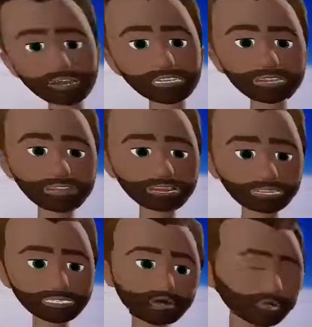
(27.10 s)
the ozone
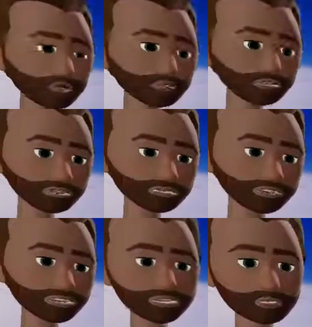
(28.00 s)
hole and what that means
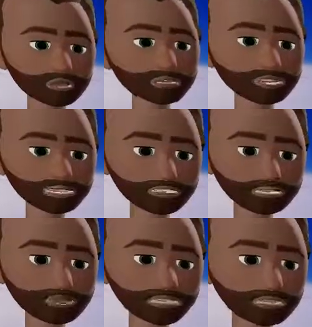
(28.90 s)
for the
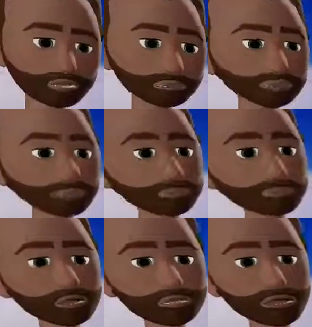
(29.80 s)
world.
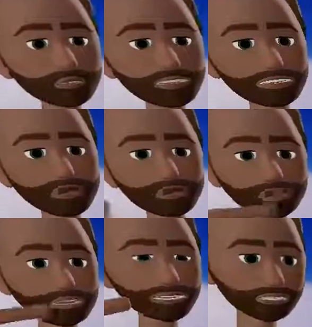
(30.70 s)
And for
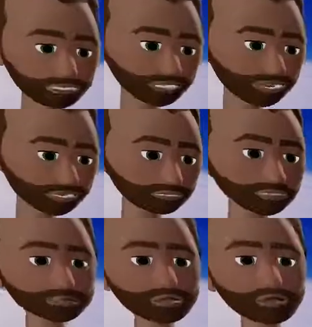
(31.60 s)
lesson three,
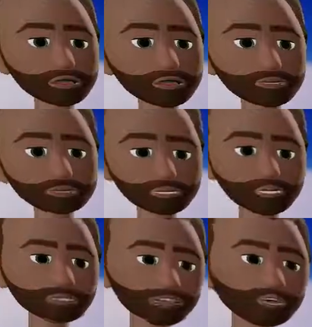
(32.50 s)
in
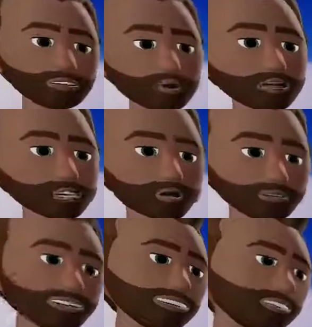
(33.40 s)
preparation for your workshop
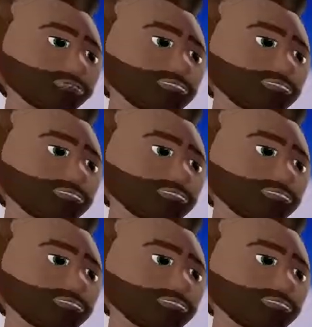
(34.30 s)
there, we're